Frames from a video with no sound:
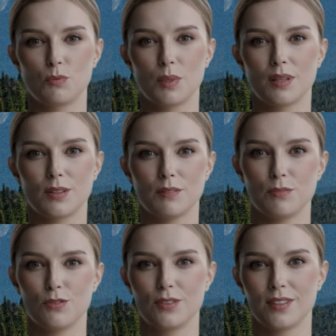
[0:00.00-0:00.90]

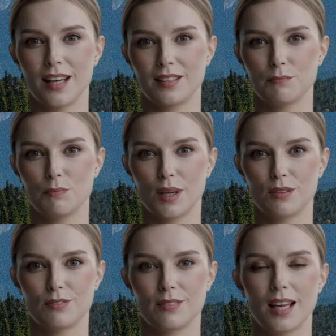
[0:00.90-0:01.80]
Welcome to today's
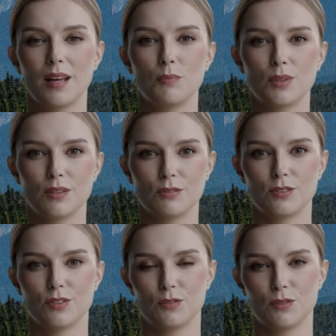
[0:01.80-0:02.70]
Modern Campground
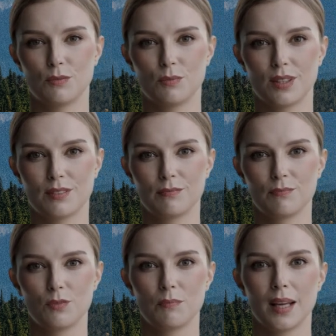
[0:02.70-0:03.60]
News Brief
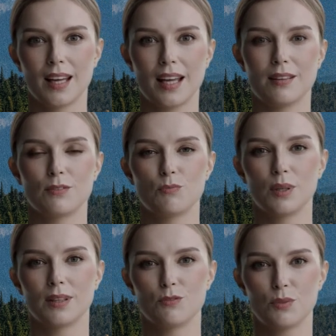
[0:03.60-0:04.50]
for May 8,
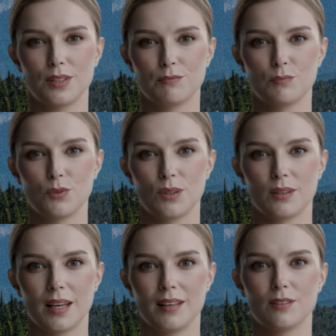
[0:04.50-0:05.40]

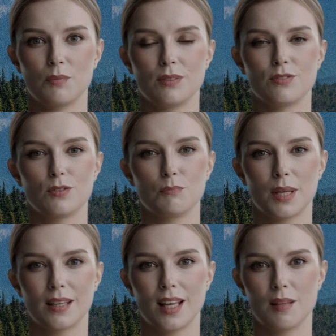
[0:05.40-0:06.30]
2024, sponsored
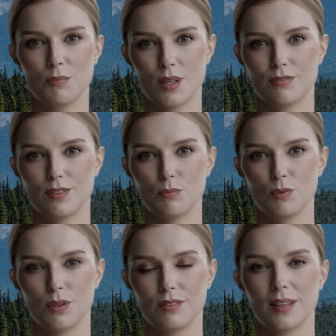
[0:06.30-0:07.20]
by Campground
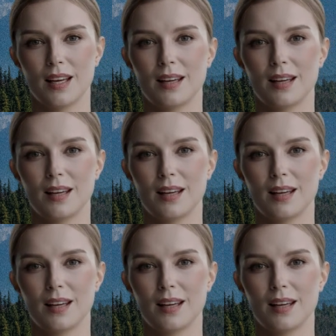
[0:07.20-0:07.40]
Support.